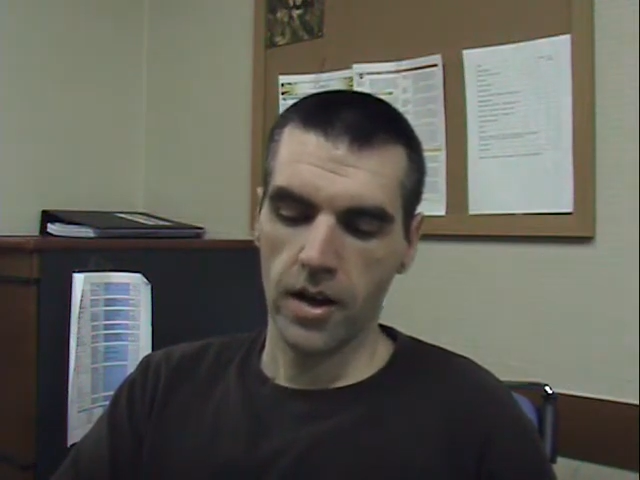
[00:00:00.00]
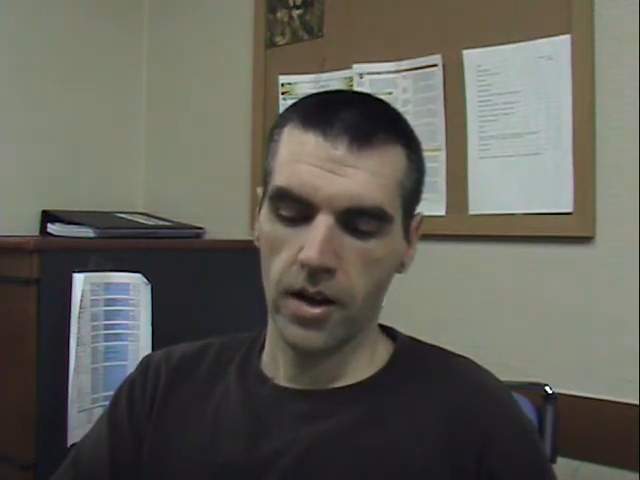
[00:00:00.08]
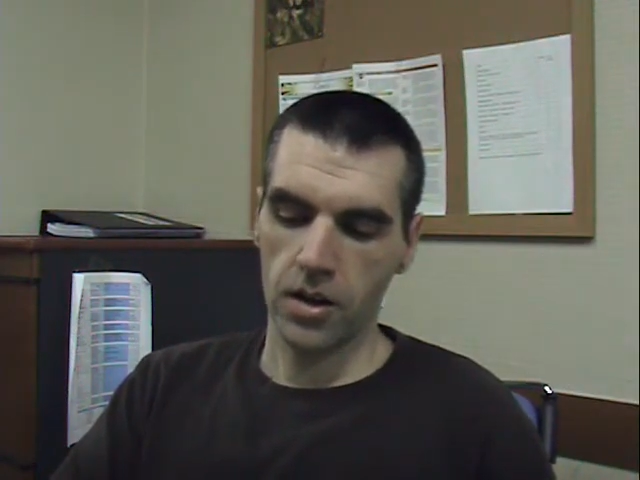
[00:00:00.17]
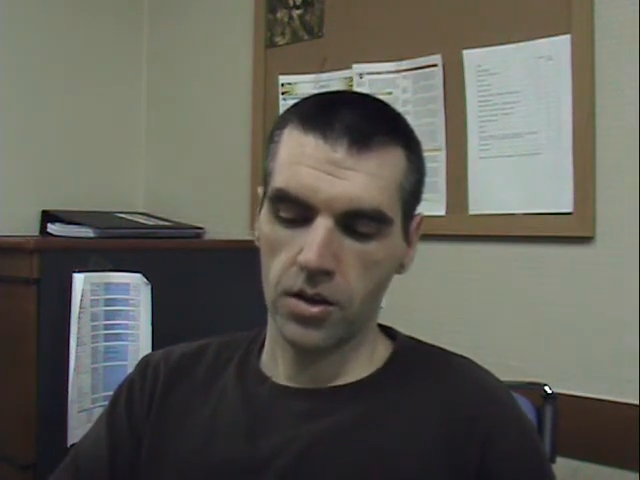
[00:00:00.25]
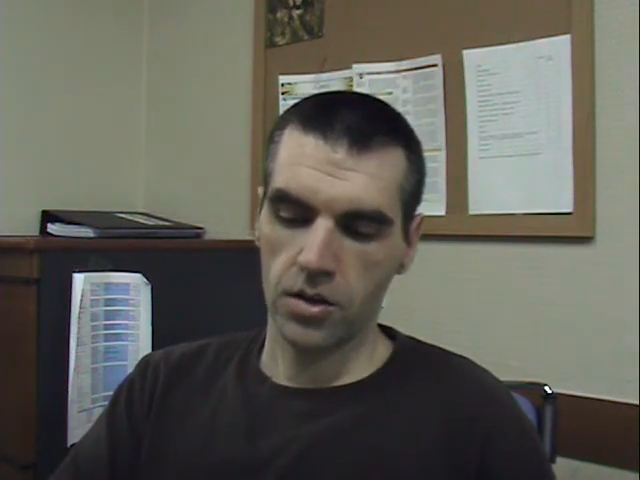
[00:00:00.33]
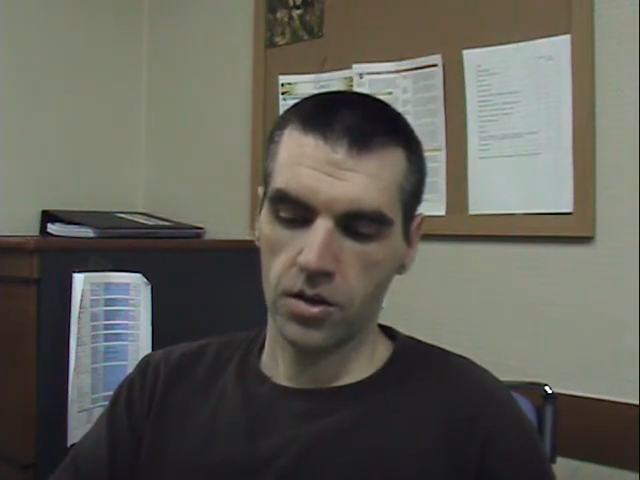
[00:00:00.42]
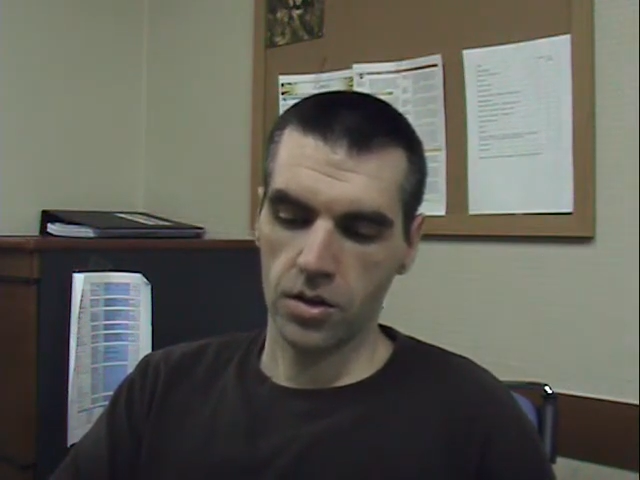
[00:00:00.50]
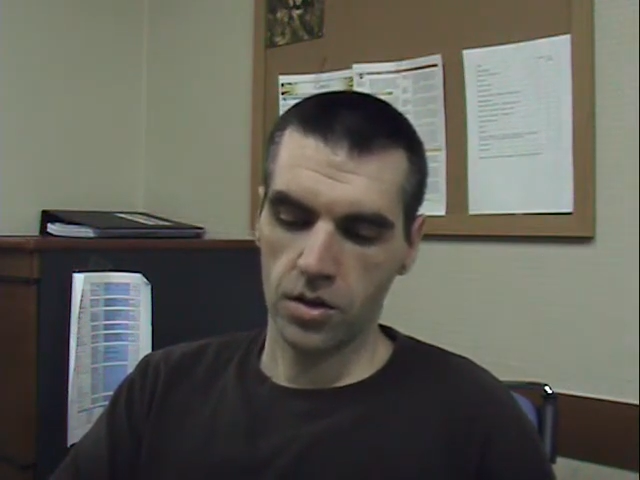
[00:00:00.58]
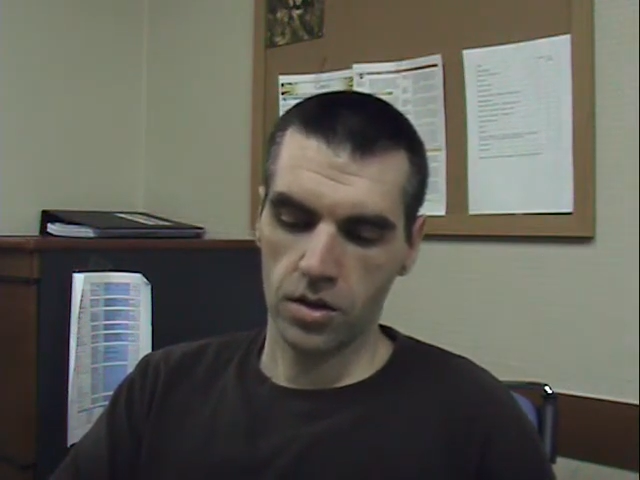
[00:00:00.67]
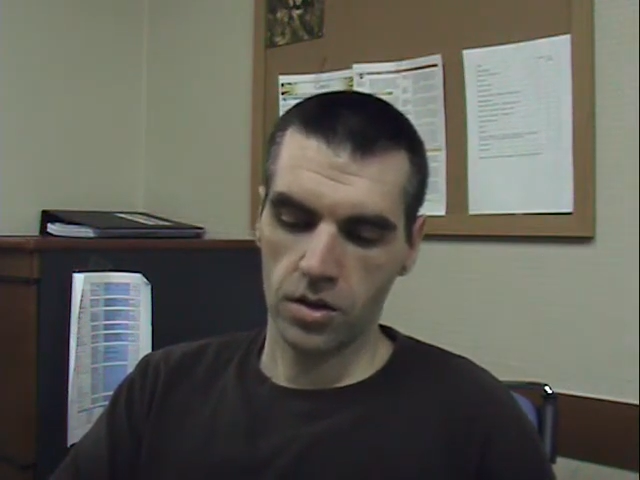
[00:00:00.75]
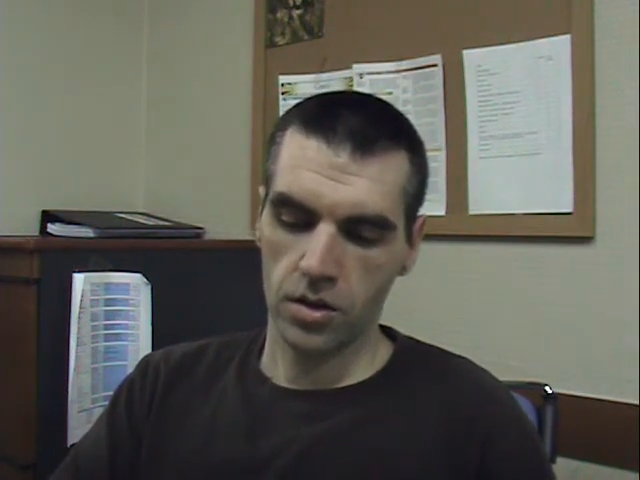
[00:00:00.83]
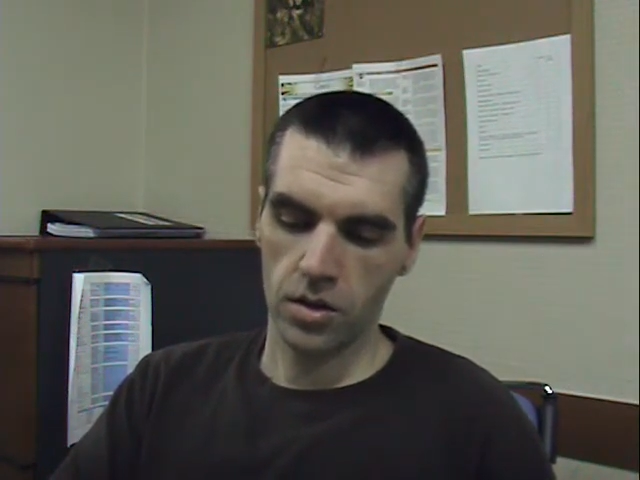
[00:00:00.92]

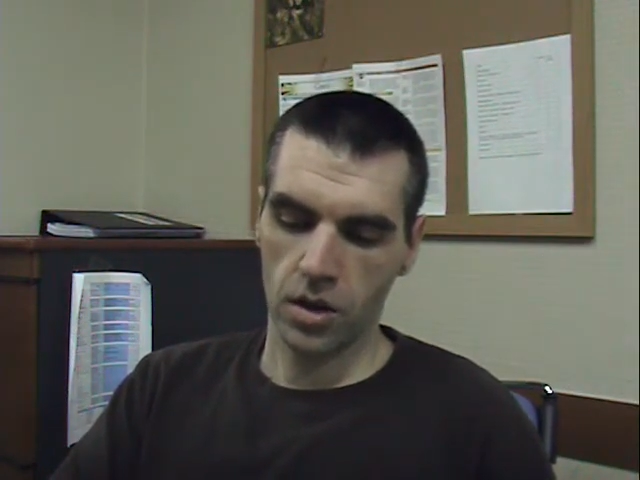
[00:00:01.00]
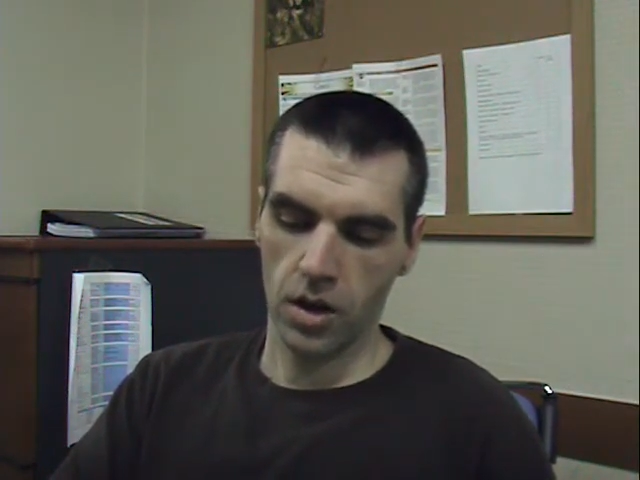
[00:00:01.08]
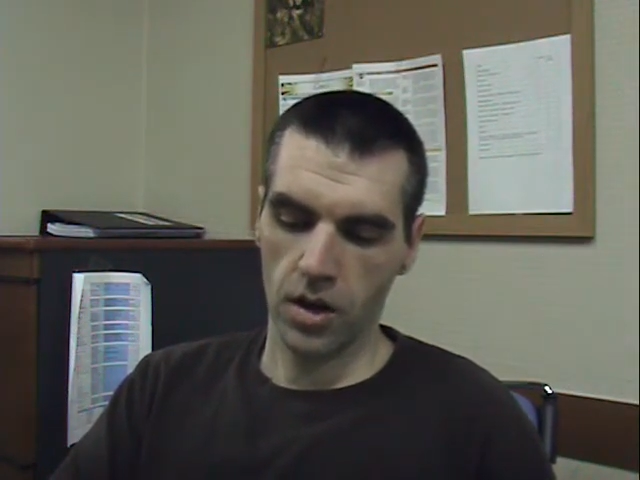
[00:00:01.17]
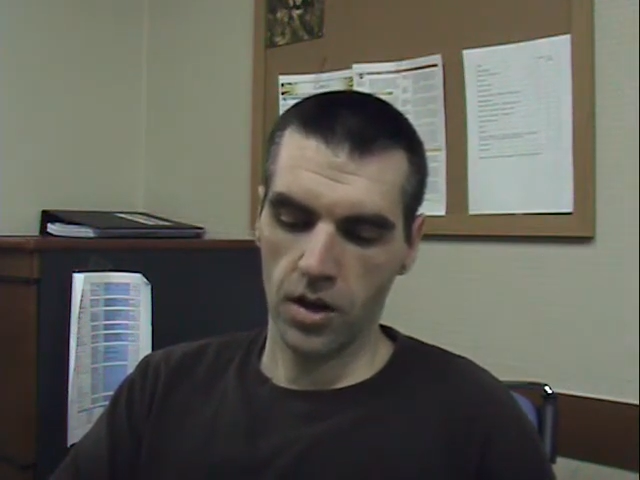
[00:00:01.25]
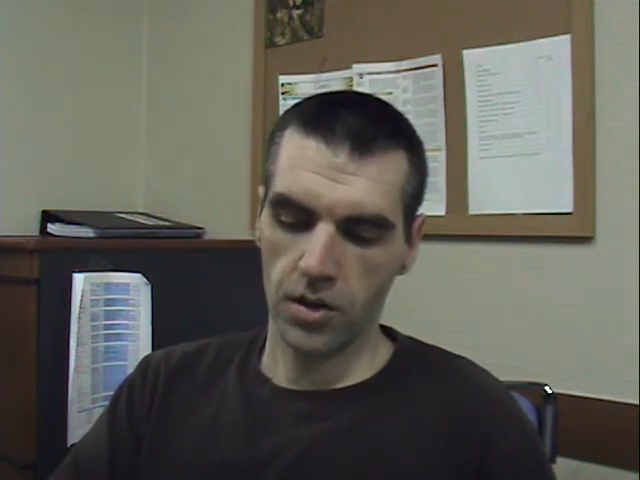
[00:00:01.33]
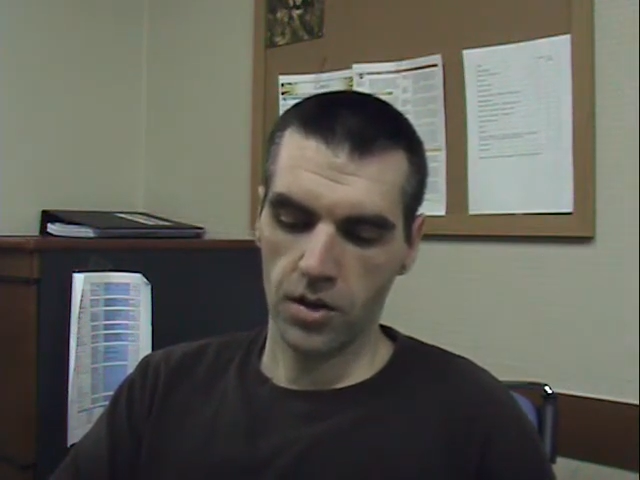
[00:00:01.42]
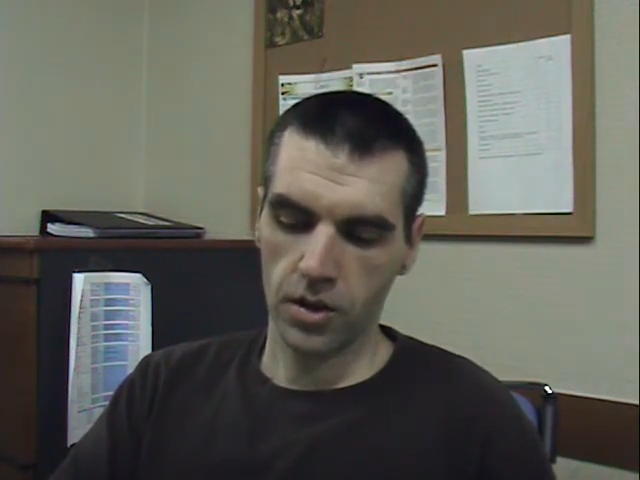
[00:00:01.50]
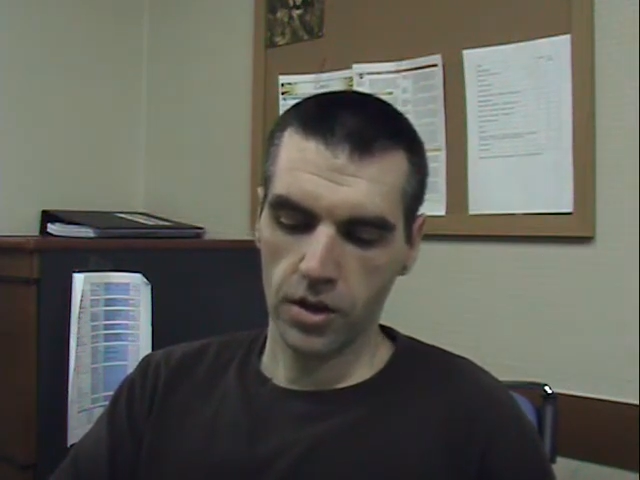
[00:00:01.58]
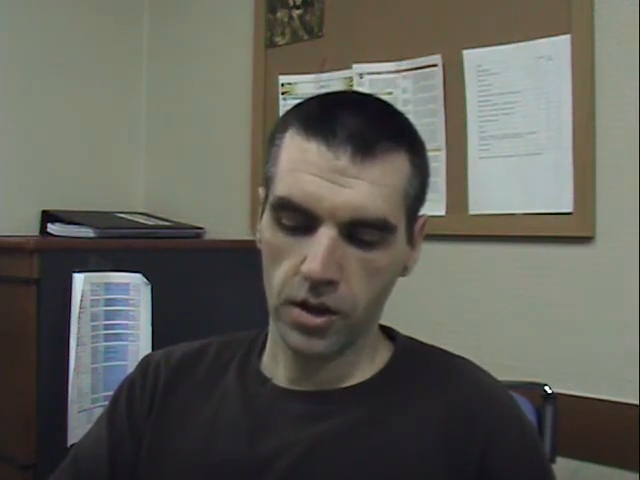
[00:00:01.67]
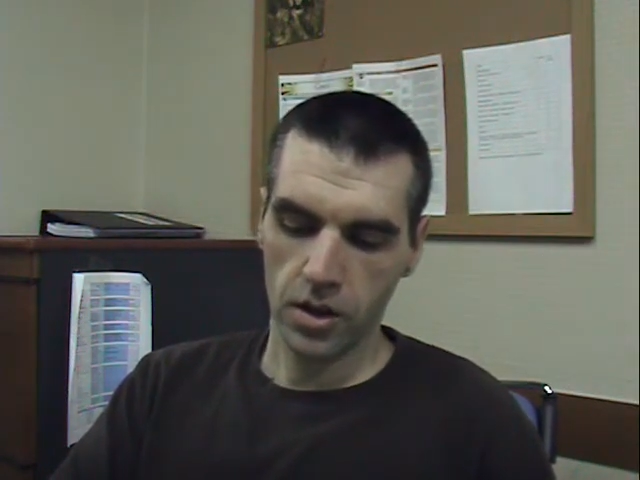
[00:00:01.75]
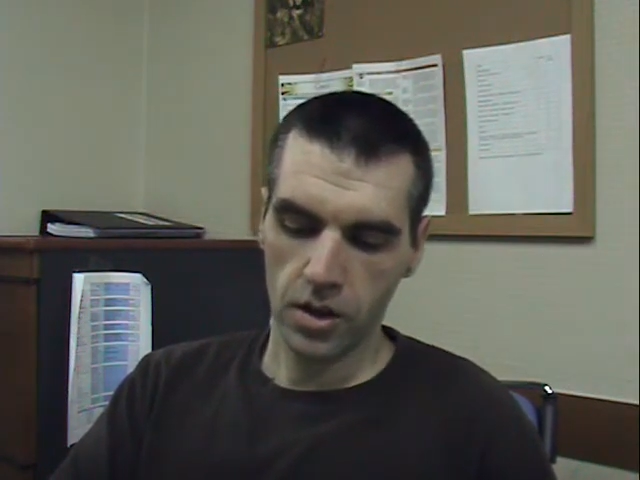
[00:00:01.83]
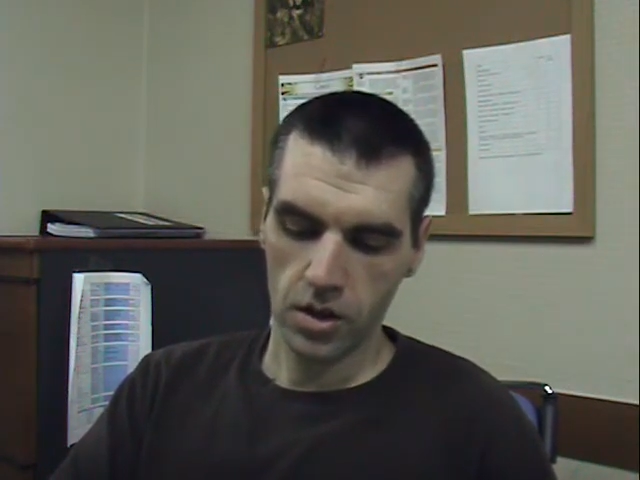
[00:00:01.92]
answer
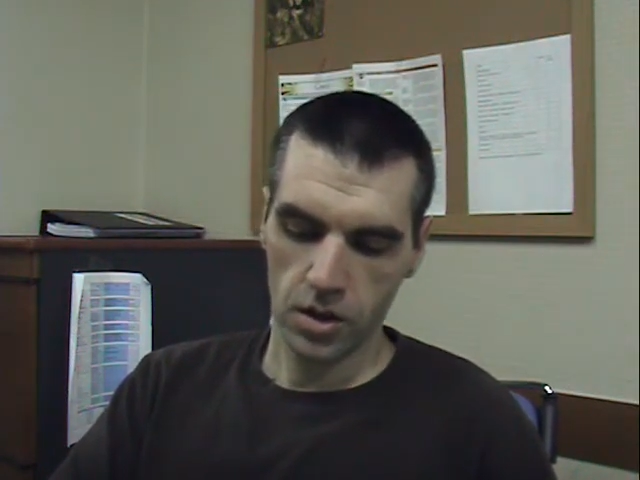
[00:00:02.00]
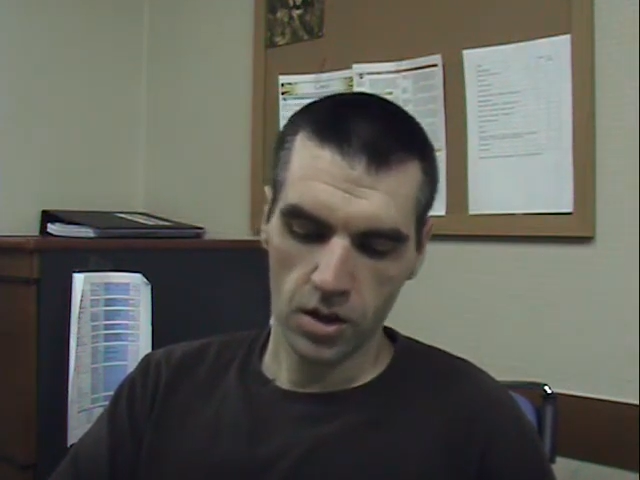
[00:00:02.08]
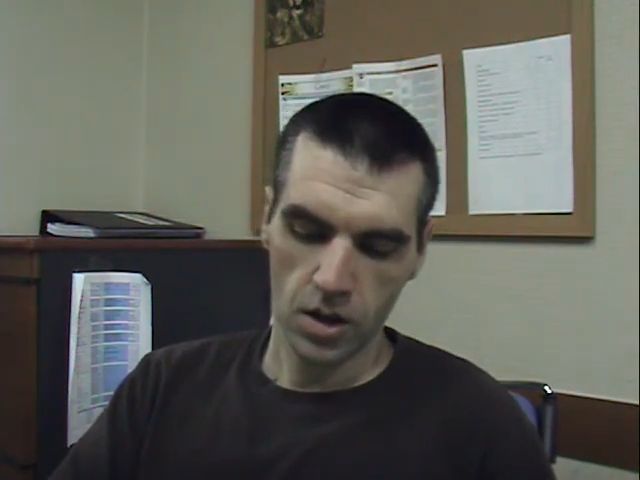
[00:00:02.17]
honestly,